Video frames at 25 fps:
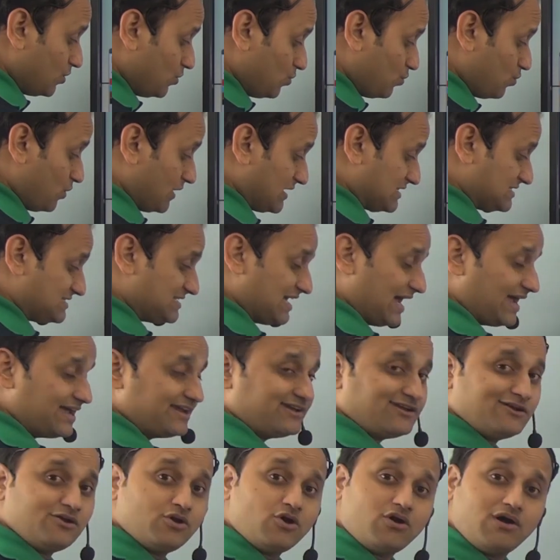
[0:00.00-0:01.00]
one side
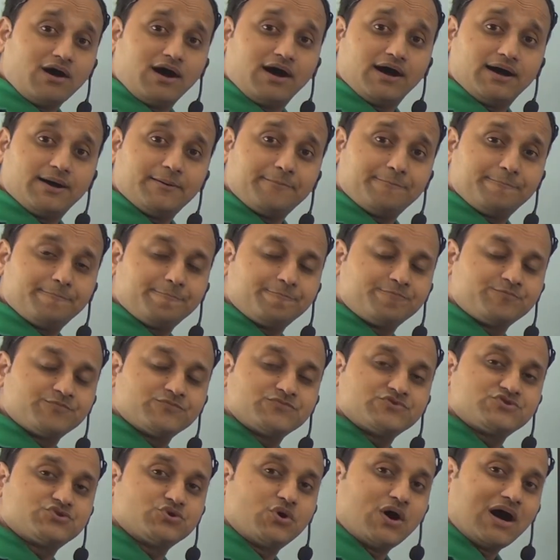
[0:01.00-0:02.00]
lower.
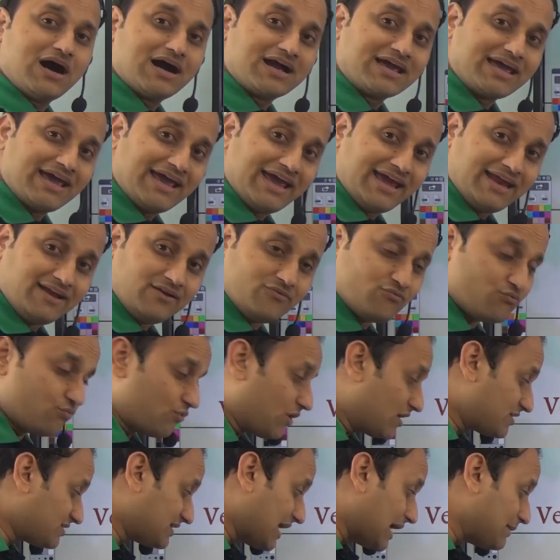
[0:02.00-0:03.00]
So again
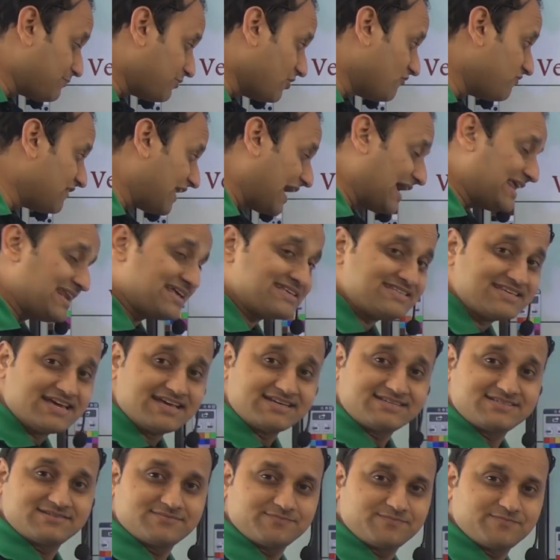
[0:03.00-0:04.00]
what type of line is
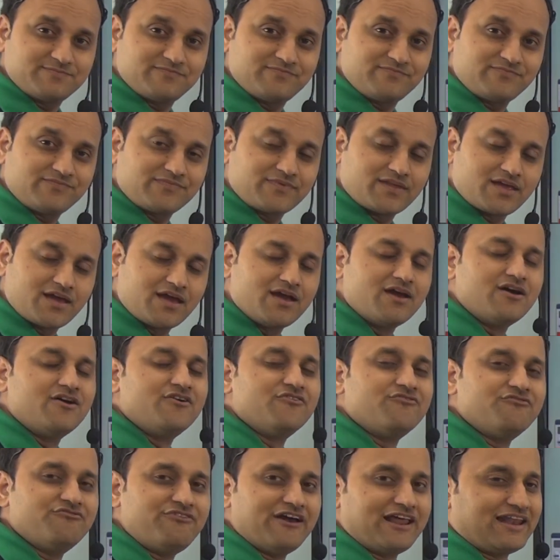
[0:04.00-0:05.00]
it?
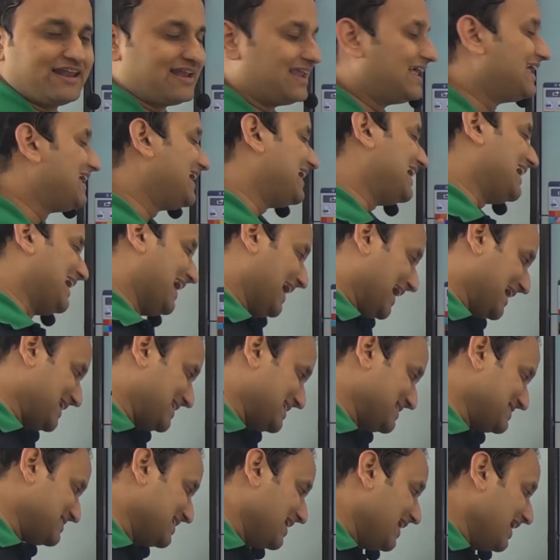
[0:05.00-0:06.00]
Well it
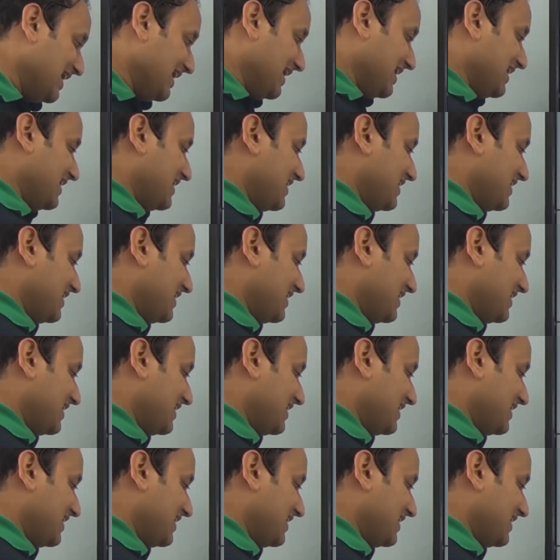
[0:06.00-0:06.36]
is a